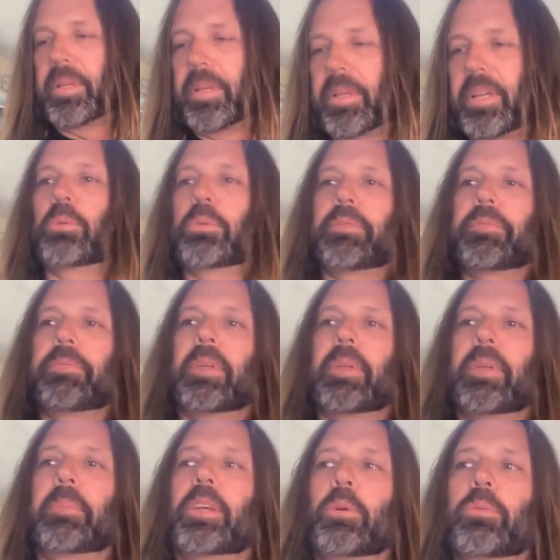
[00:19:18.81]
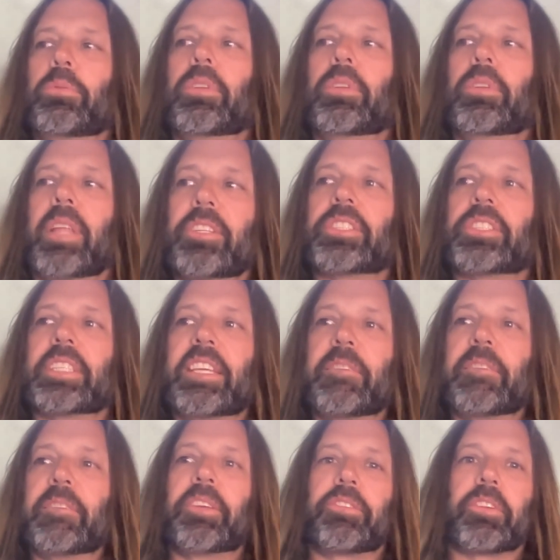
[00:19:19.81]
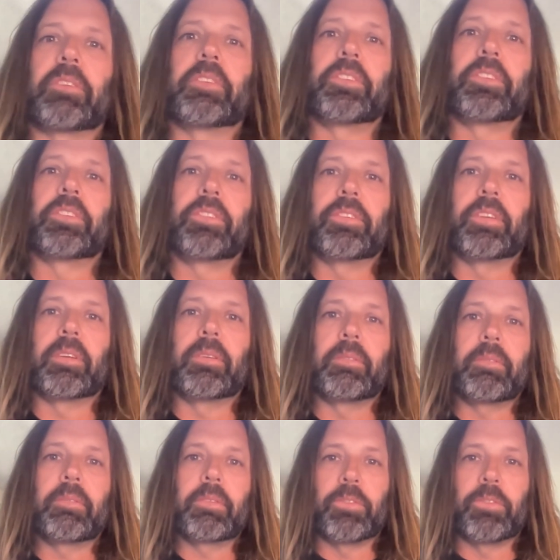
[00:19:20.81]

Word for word: I'm gonna go to a I'm gonna go like just give my services to